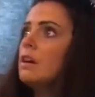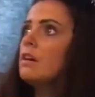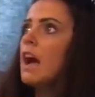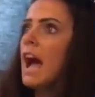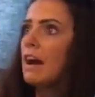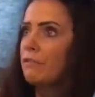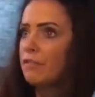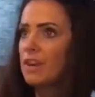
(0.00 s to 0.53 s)

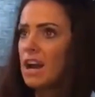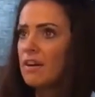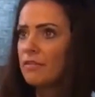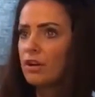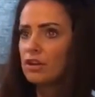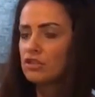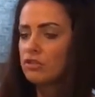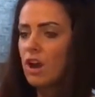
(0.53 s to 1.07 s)
Africa have
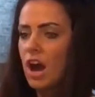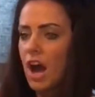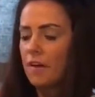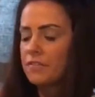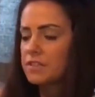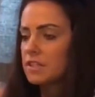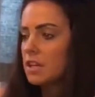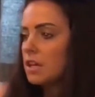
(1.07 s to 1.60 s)
got
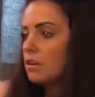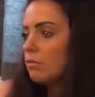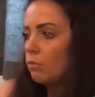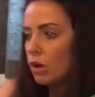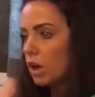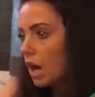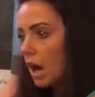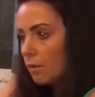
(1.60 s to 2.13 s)
giraffes. Why
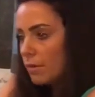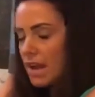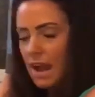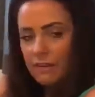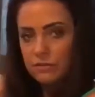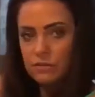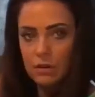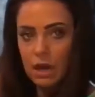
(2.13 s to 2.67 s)
can't we have
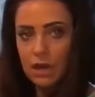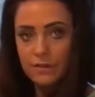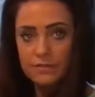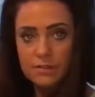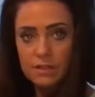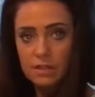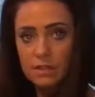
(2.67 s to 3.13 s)
giraffes?